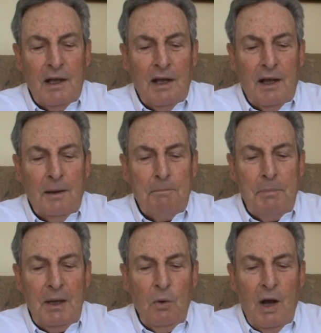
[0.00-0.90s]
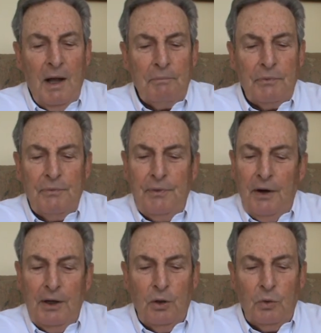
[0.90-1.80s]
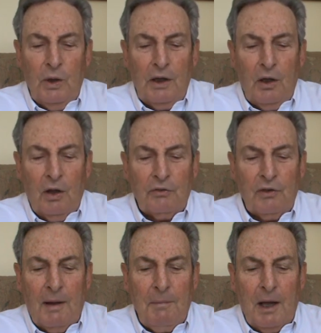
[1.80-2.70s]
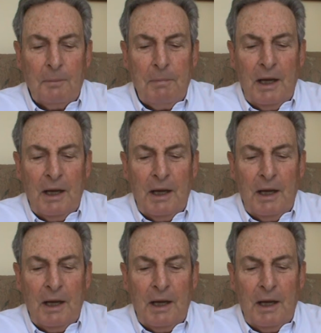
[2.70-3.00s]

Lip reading: Bingwa, very good win last time out.